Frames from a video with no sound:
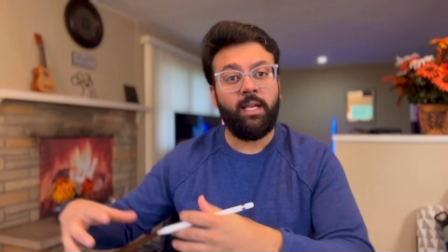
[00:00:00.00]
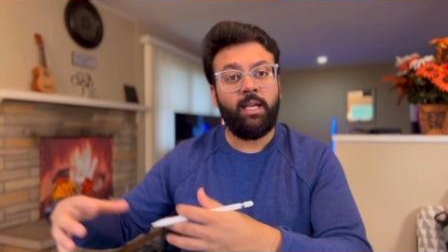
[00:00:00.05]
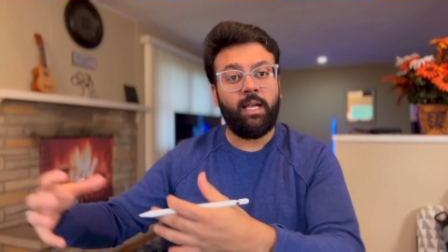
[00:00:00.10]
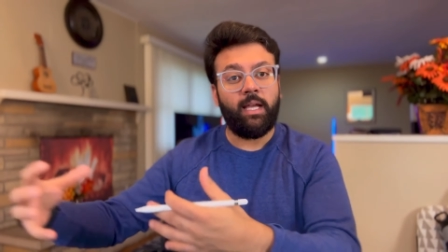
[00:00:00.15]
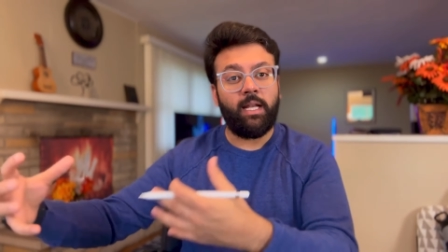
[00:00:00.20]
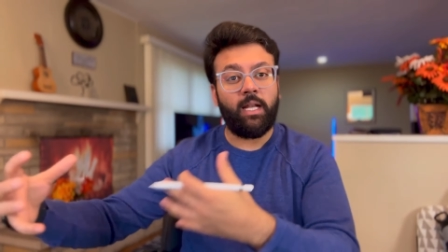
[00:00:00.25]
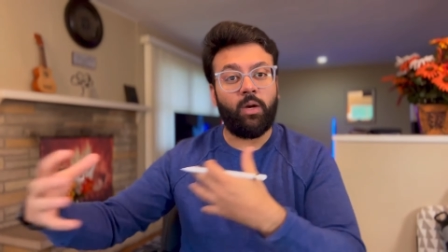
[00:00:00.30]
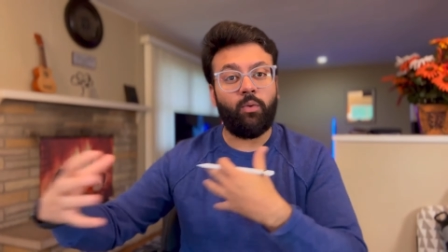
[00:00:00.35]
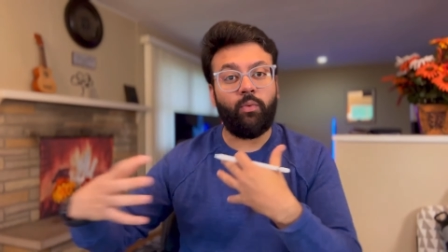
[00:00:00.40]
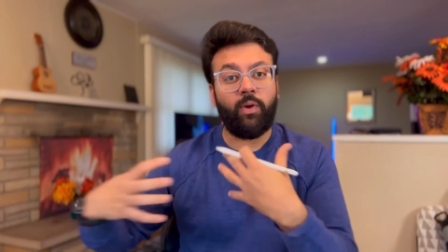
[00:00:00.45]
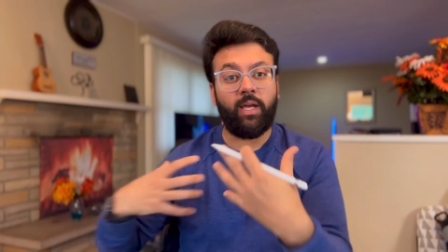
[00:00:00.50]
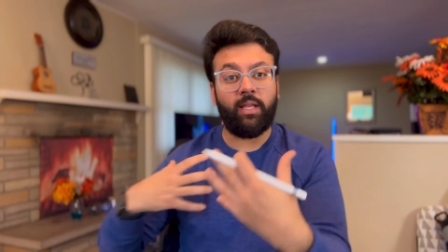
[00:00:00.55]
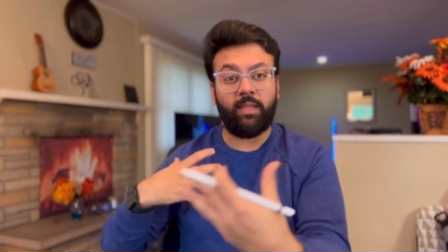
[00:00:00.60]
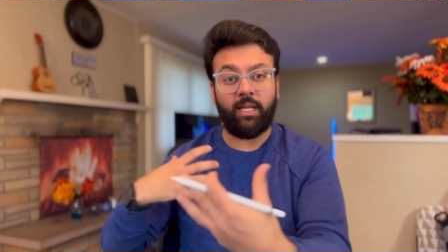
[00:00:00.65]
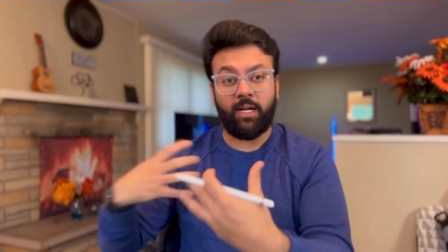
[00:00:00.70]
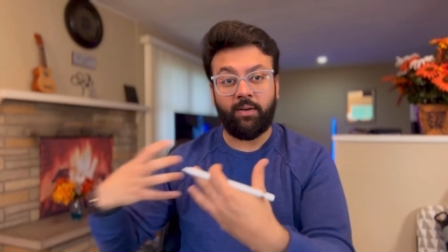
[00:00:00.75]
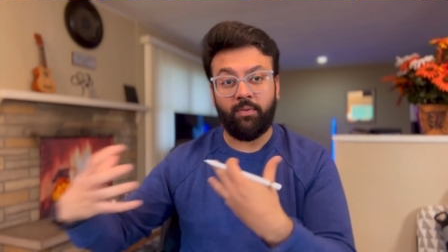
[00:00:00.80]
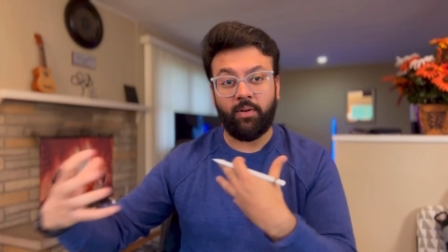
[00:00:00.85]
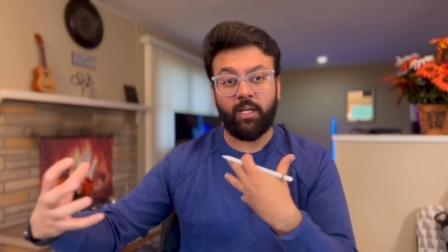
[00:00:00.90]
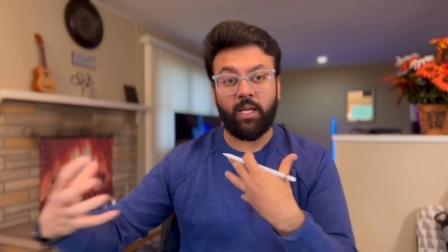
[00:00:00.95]
in a way
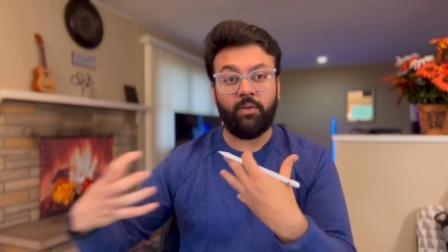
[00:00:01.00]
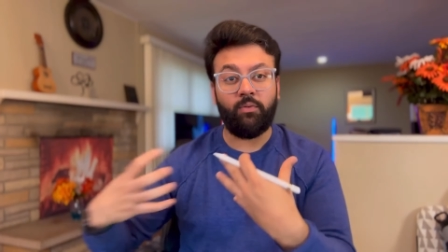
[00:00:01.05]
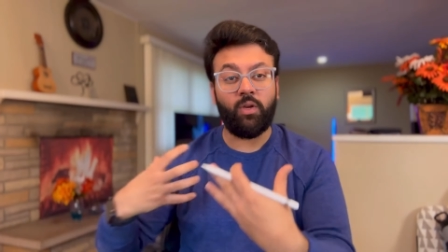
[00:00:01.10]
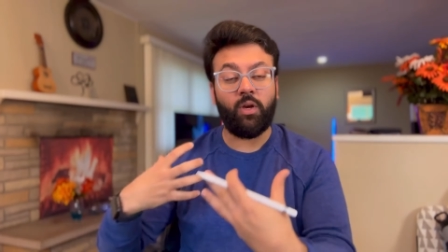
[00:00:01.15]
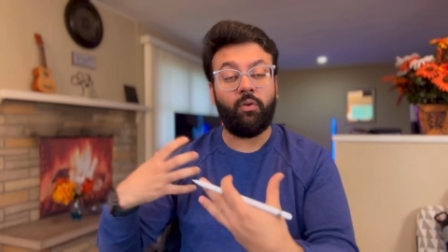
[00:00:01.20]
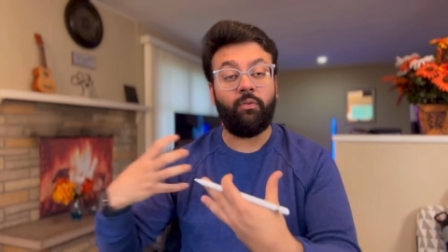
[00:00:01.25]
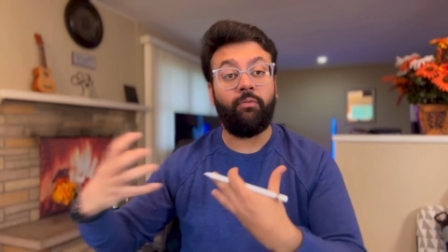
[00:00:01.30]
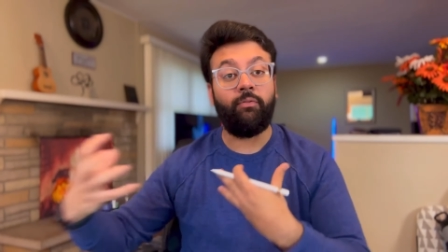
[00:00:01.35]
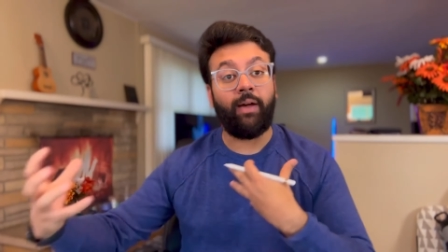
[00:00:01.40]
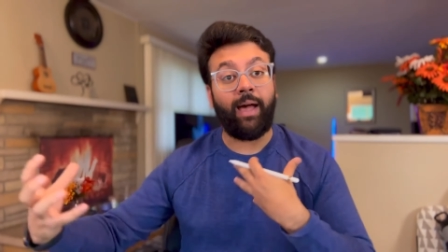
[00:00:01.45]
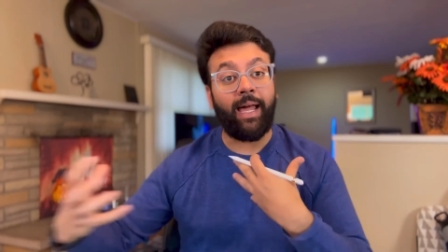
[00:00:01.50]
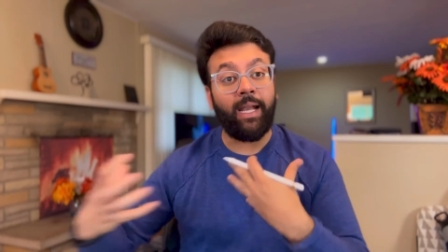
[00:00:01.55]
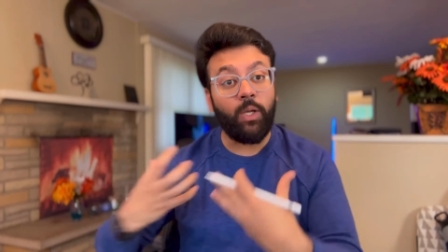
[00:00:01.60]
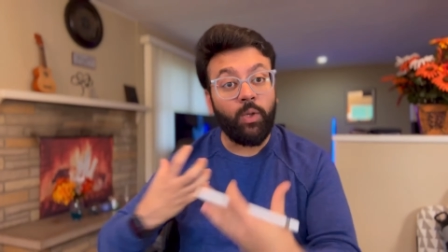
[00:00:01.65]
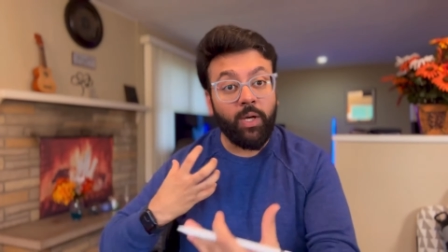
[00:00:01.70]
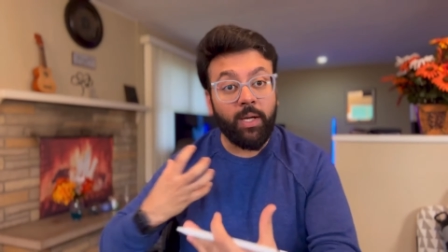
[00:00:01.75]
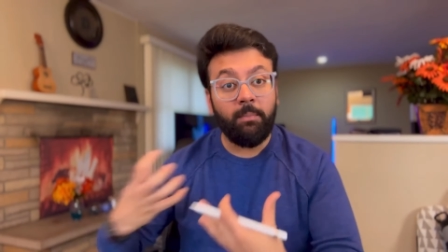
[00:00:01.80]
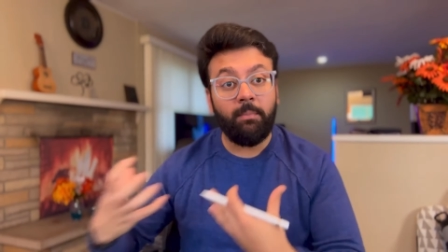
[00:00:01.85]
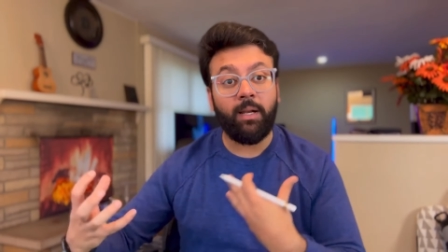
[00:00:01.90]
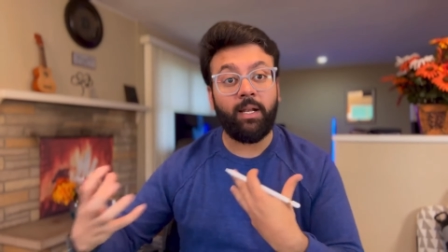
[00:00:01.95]
that will give you a
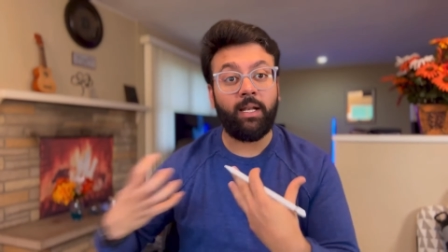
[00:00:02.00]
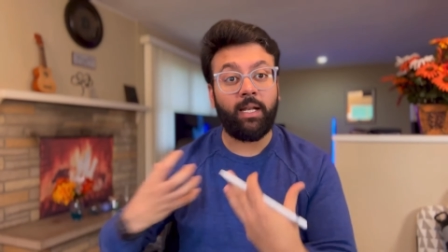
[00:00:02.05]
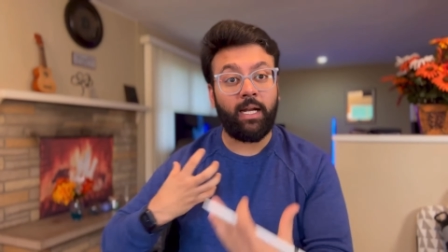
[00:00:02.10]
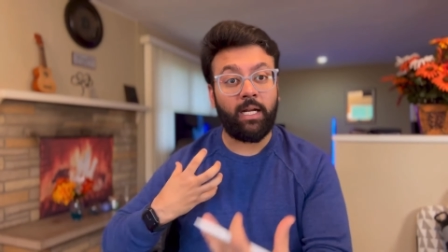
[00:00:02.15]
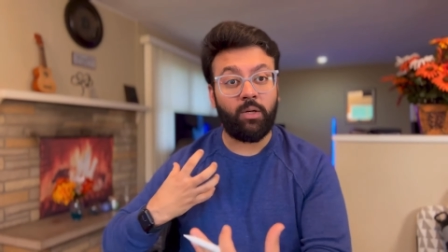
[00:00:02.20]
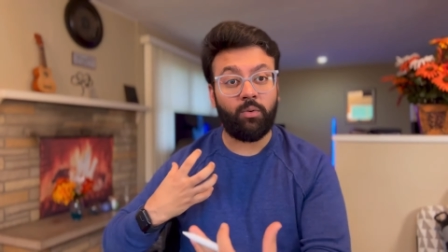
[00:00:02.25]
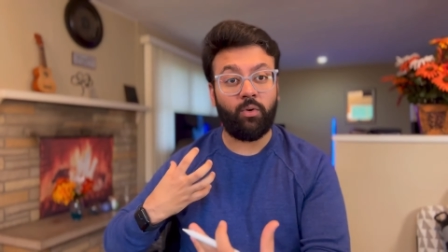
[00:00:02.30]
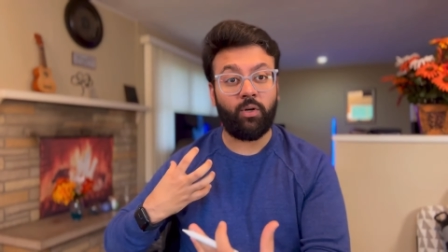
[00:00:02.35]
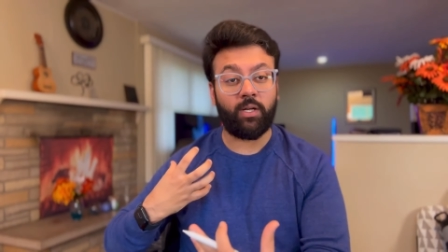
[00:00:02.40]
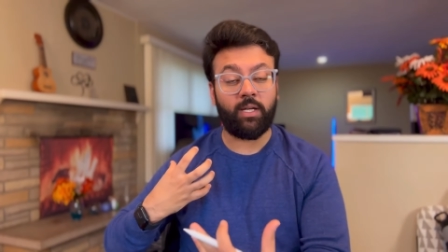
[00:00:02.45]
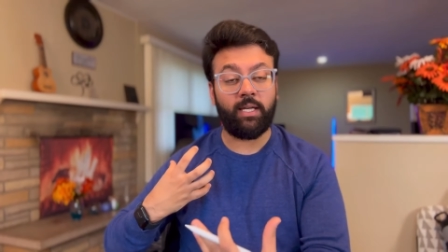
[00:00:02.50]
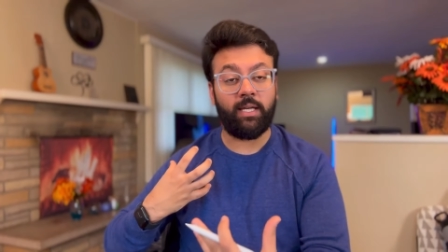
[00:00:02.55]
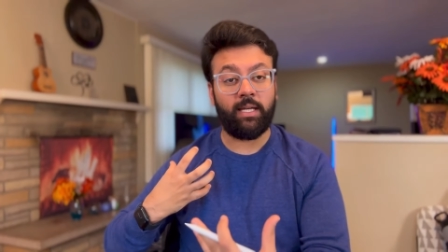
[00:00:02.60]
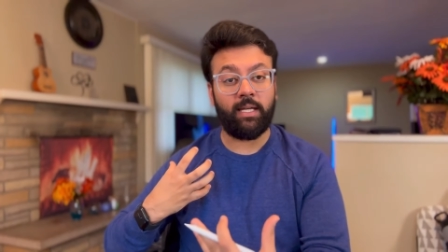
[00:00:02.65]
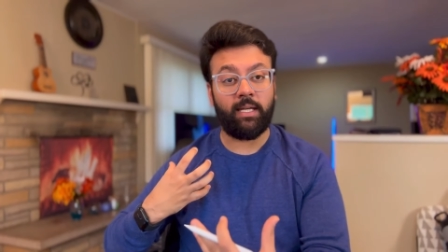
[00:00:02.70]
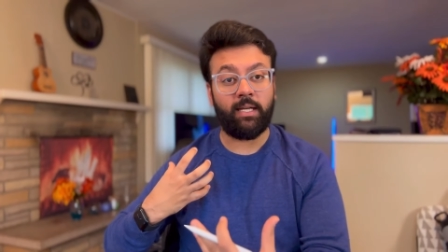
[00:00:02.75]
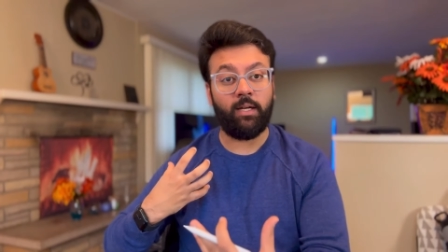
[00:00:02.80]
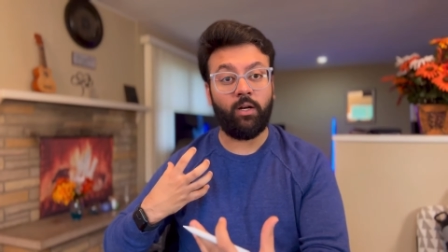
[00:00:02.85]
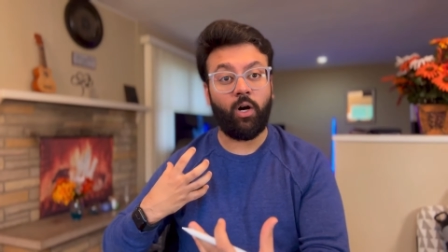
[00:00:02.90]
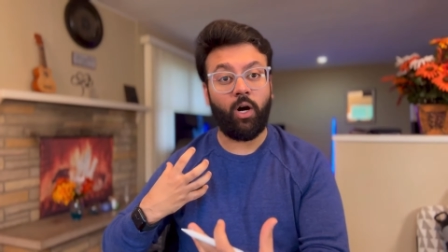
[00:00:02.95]
valuable networking